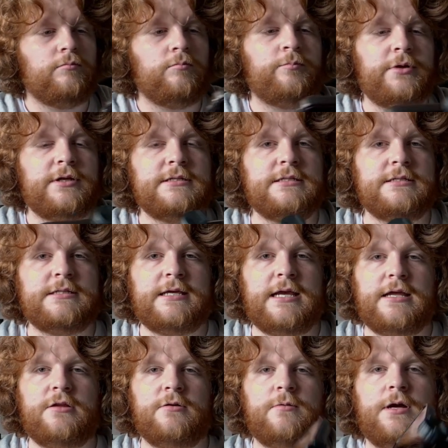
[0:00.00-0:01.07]
Brings it
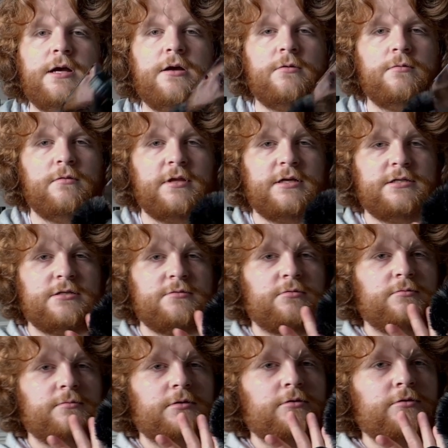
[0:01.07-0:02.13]
together well. This is
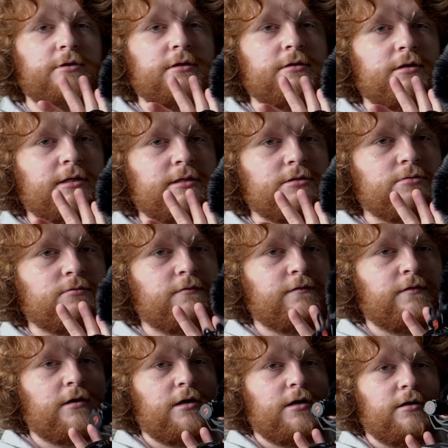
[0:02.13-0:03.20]
what we're looking like so
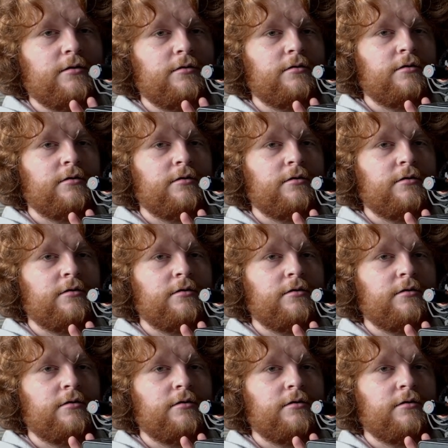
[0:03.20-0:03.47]
far.